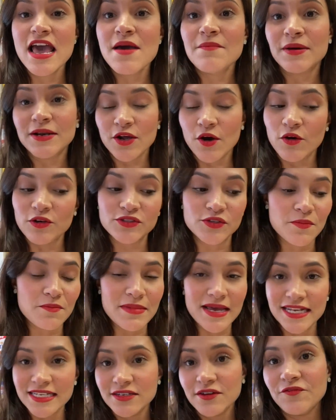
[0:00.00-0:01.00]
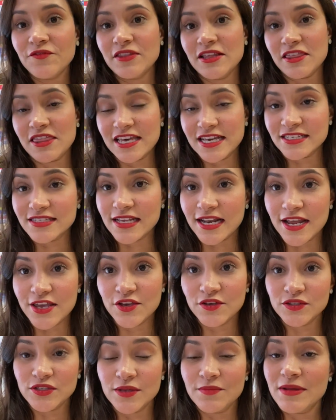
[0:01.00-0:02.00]
but also many of the things that I
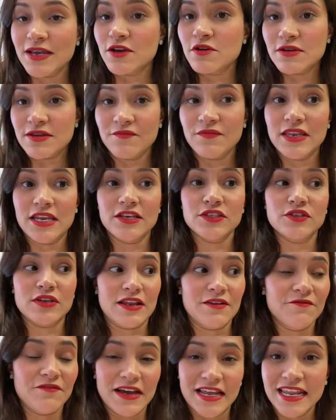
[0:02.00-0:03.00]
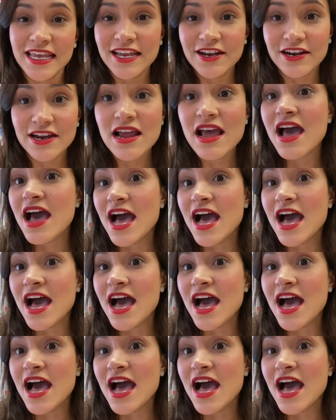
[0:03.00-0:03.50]
use in my cooking videos you can find here,